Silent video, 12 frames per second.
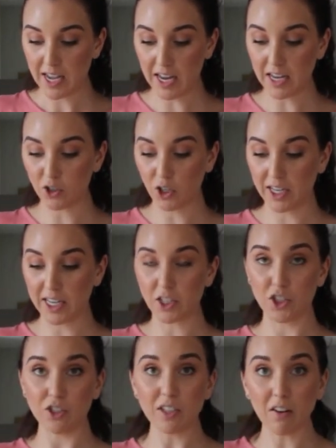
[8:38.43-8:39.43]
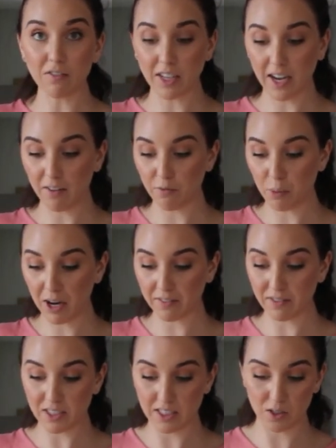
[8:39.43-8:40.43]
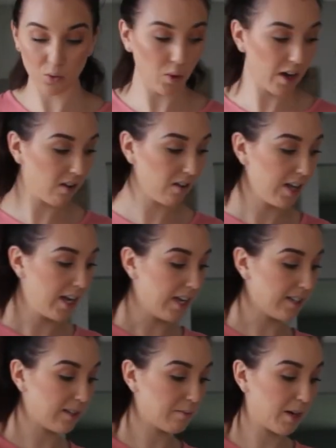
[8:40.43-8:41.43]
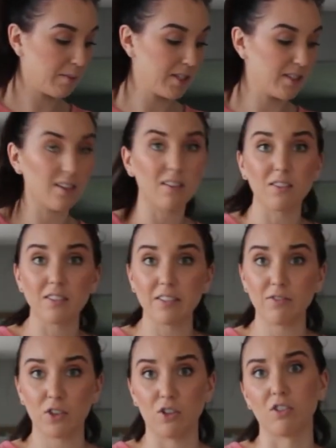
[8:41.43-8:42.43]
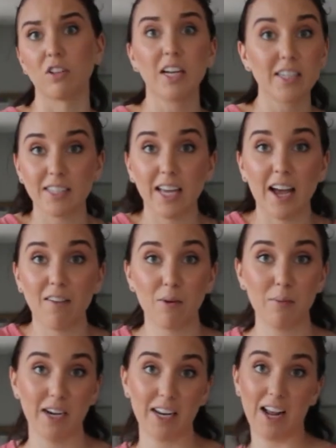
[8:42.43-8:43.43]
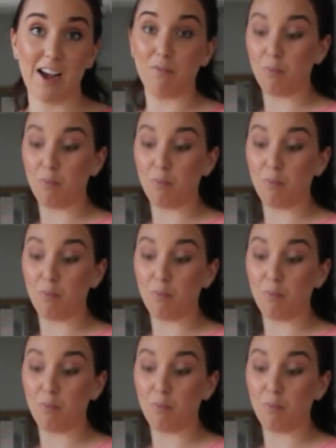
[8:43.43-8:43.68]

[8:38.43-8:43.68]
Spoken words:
and trying to get yourself to have breakfast as well. And sometimes it's a little difficult to get everybody to have